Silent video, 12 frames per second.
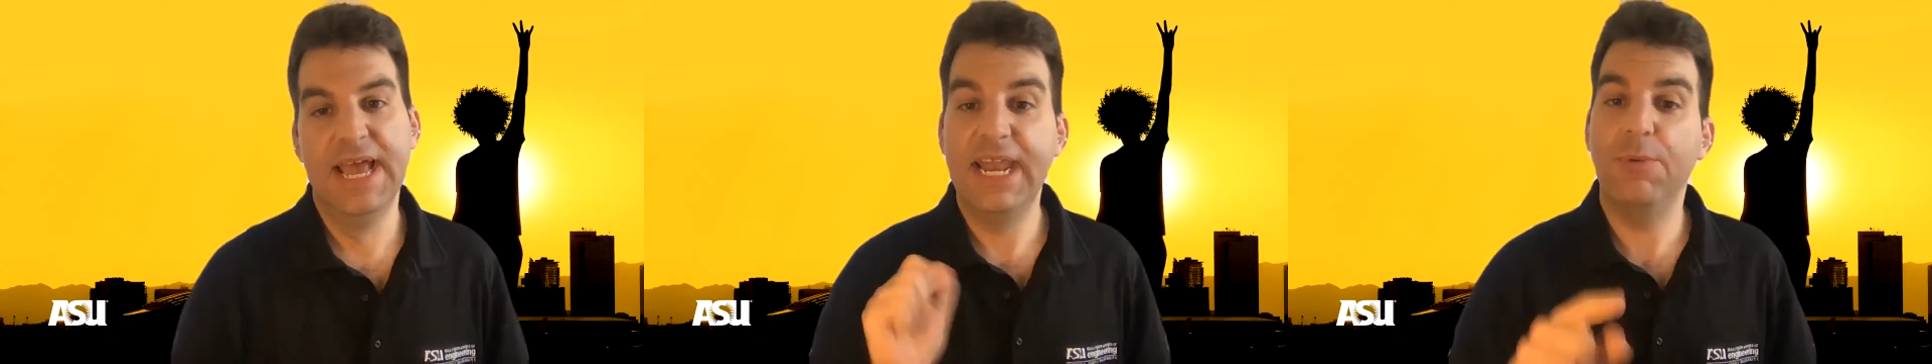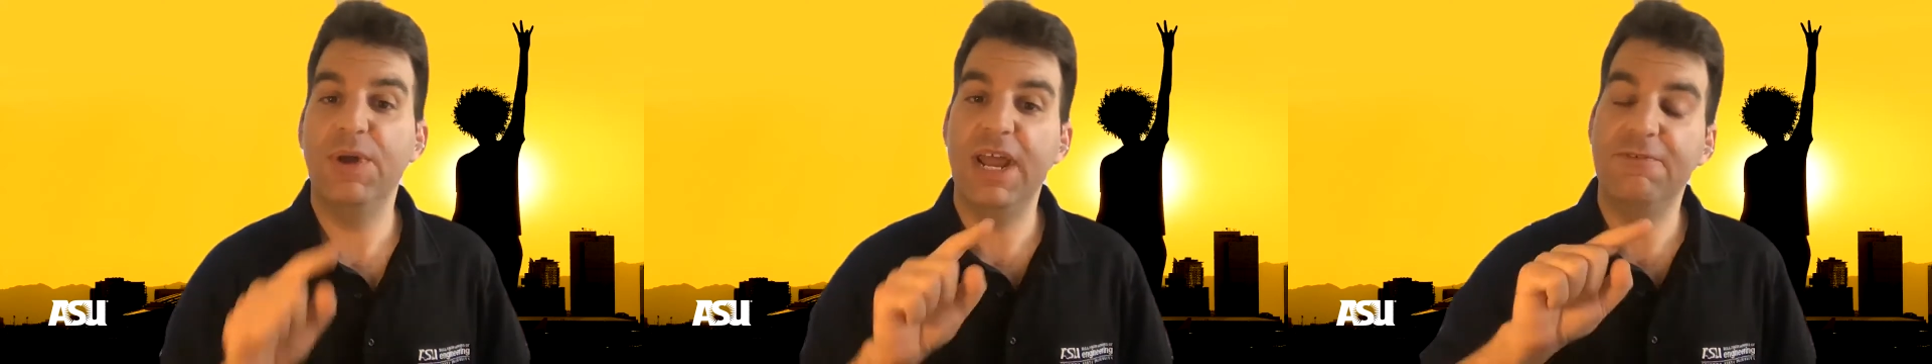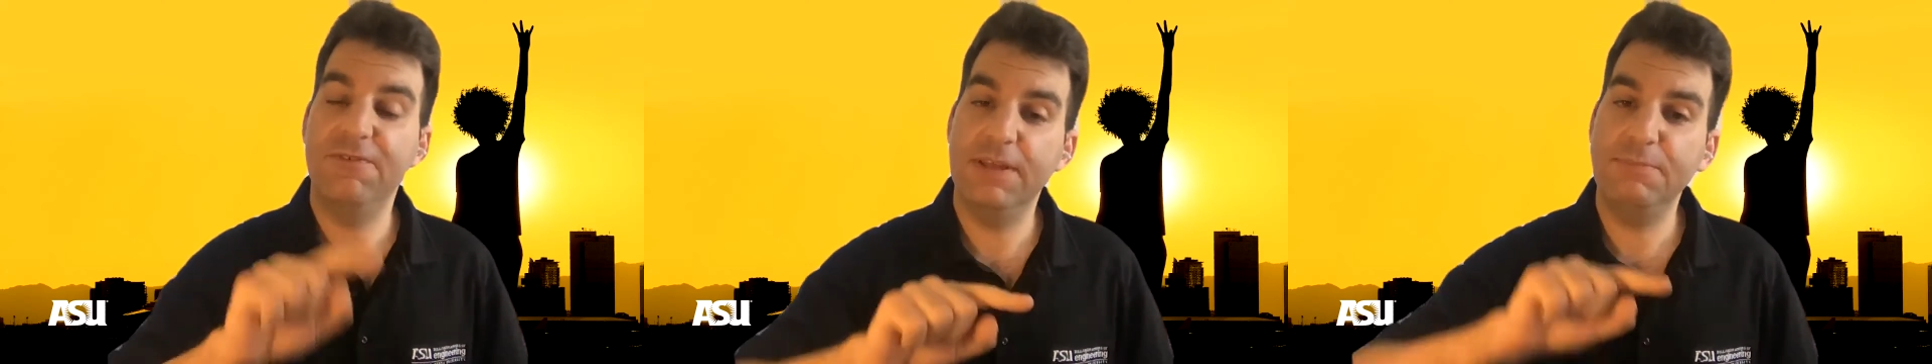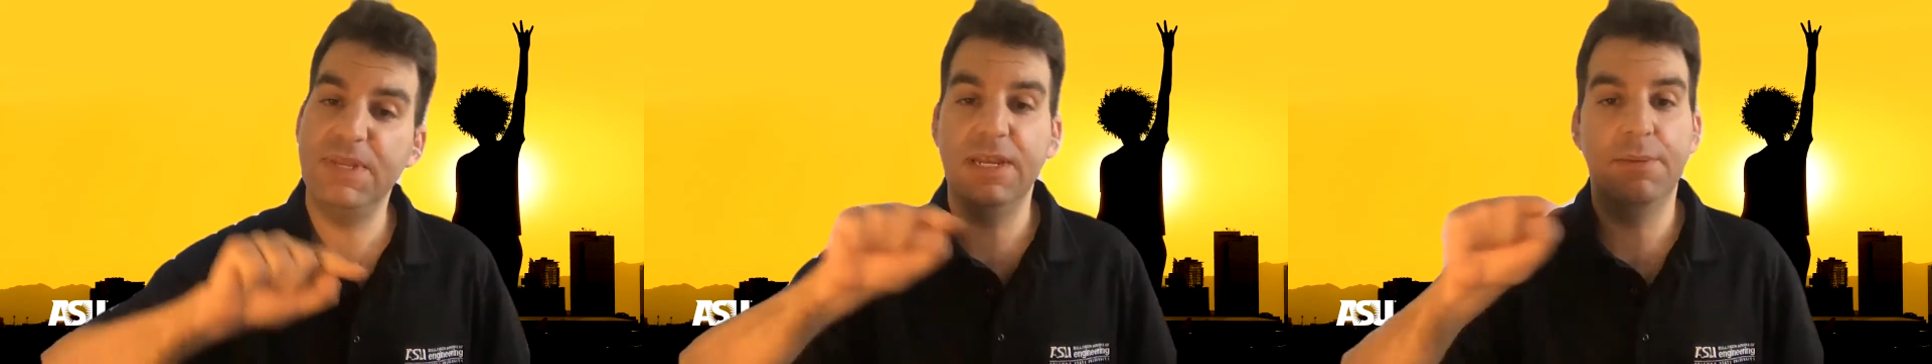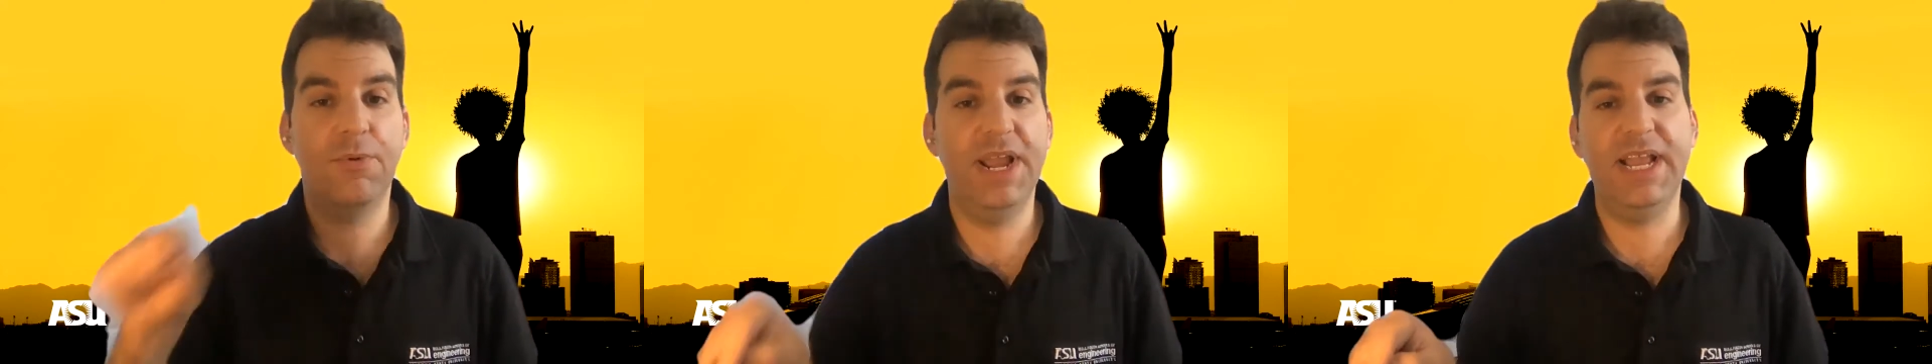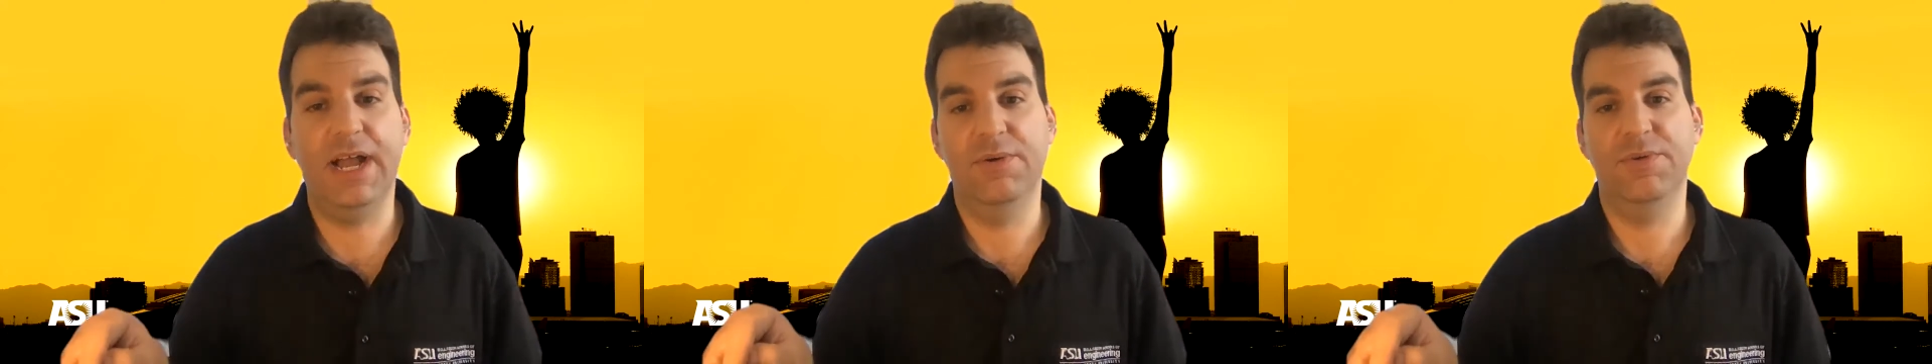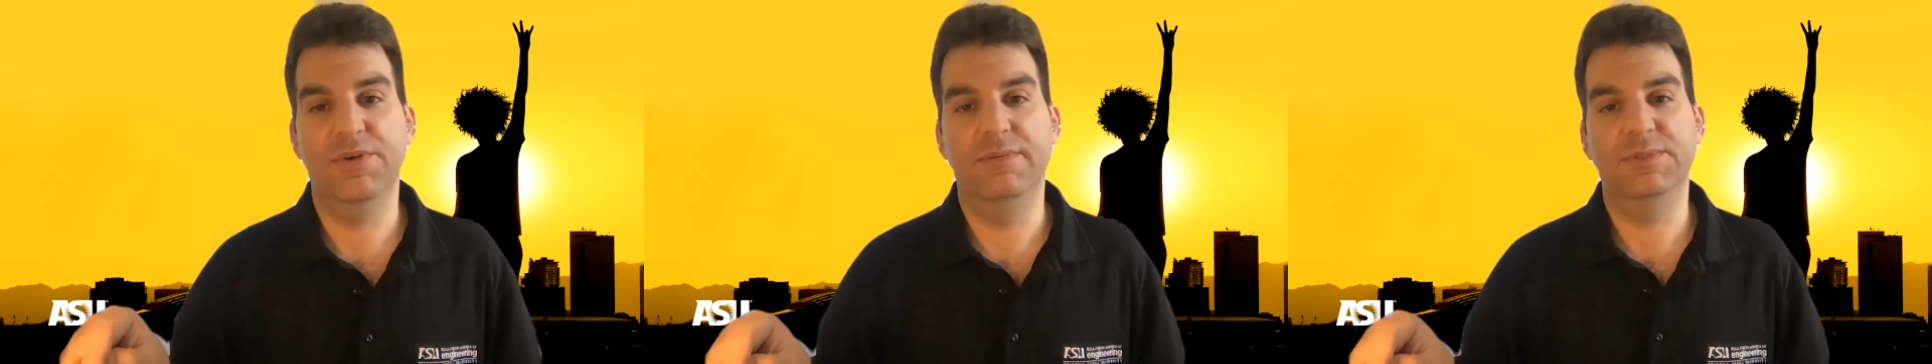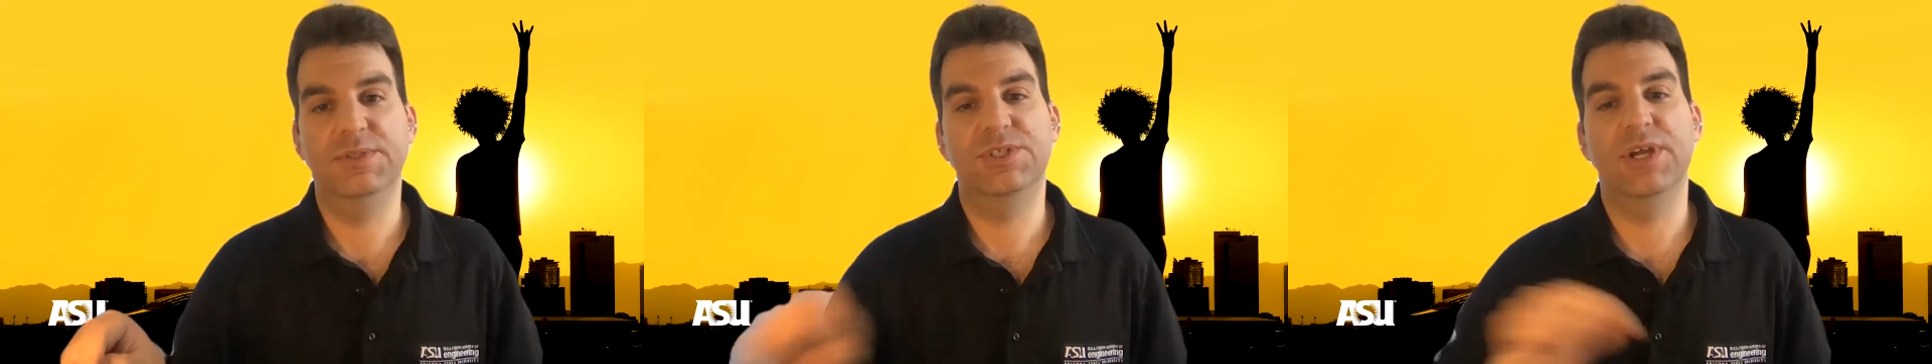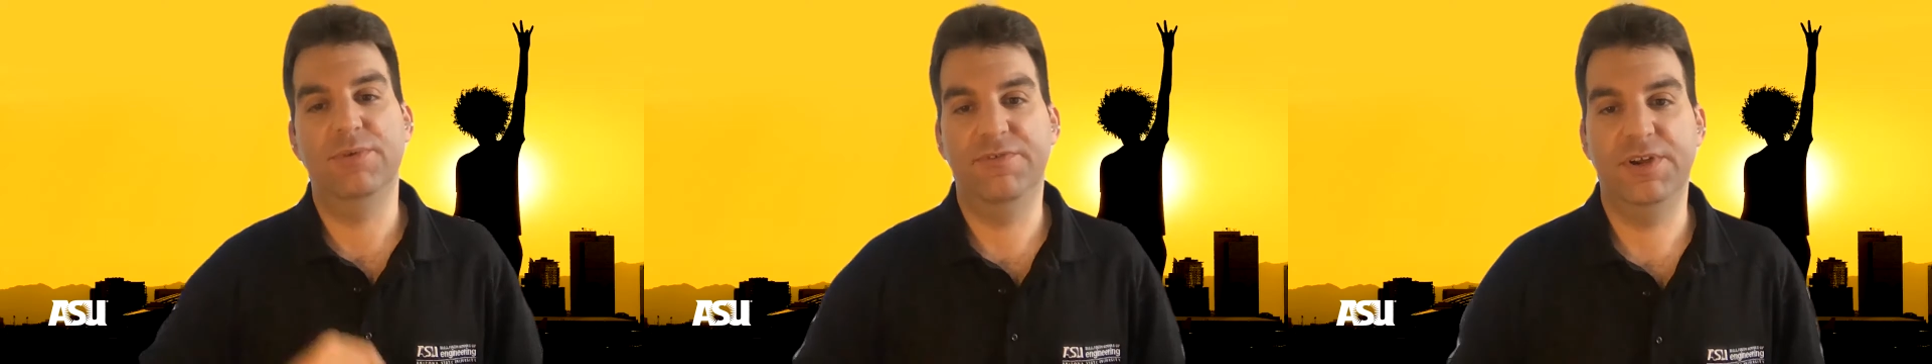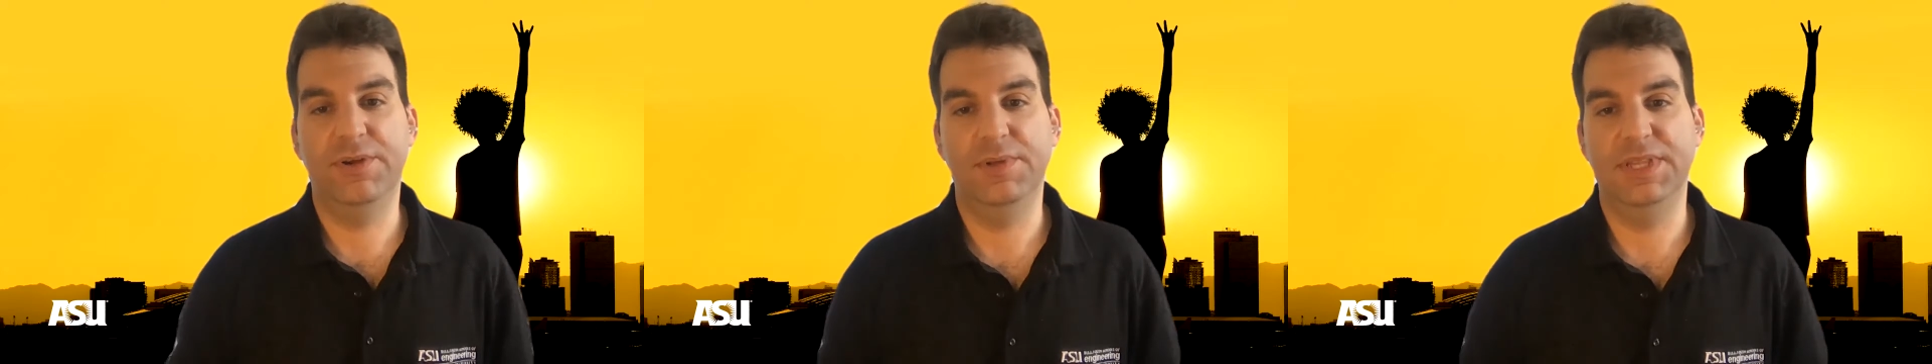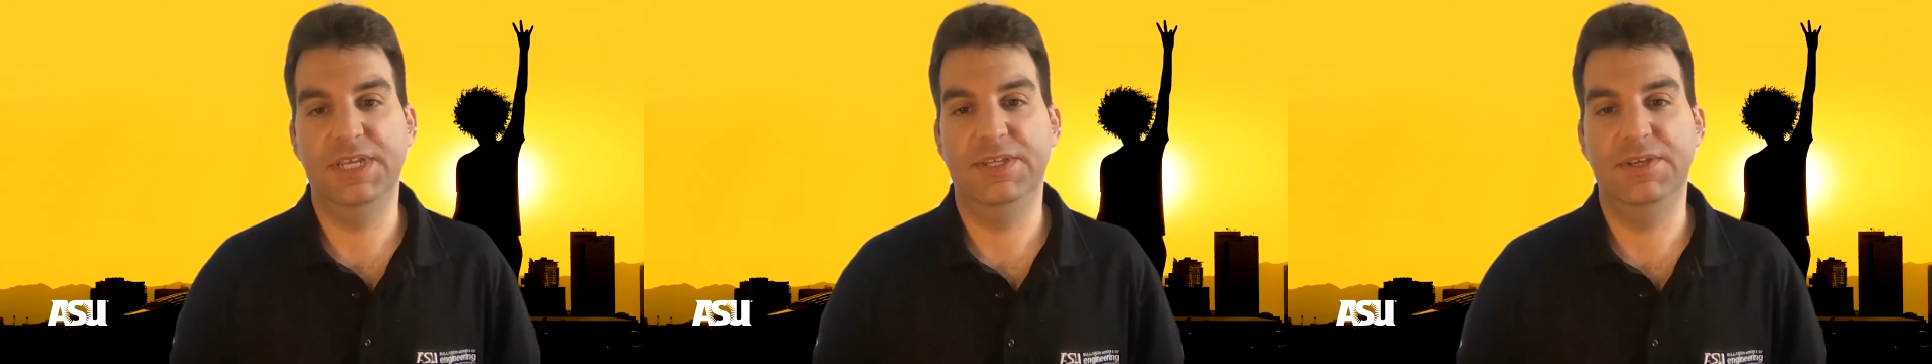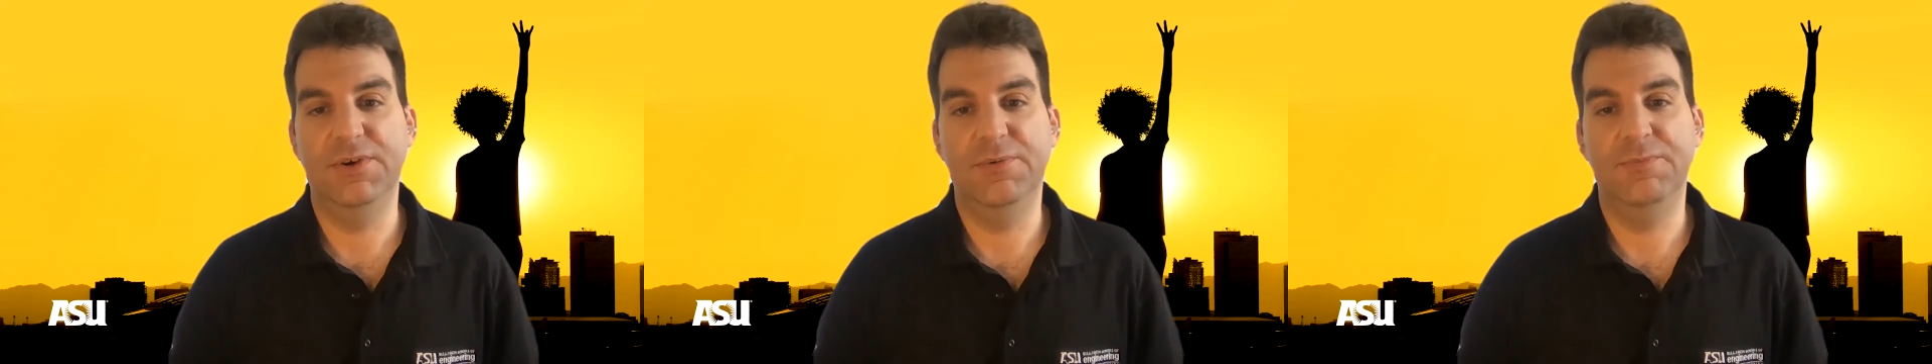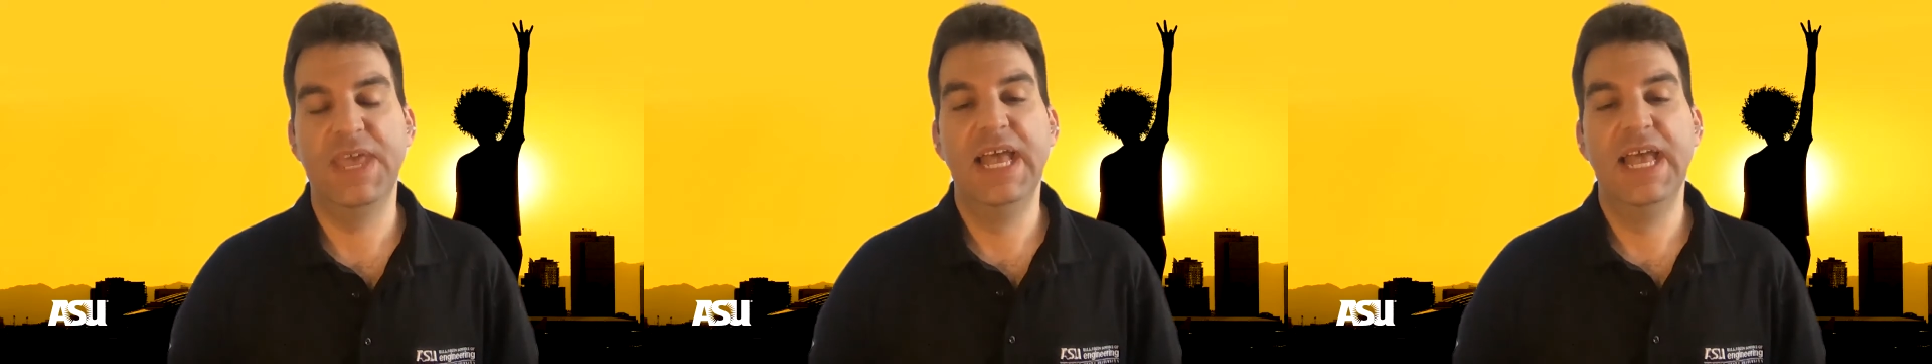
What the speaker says: Now, when I flipped into breakout rooms, which I would frequently do,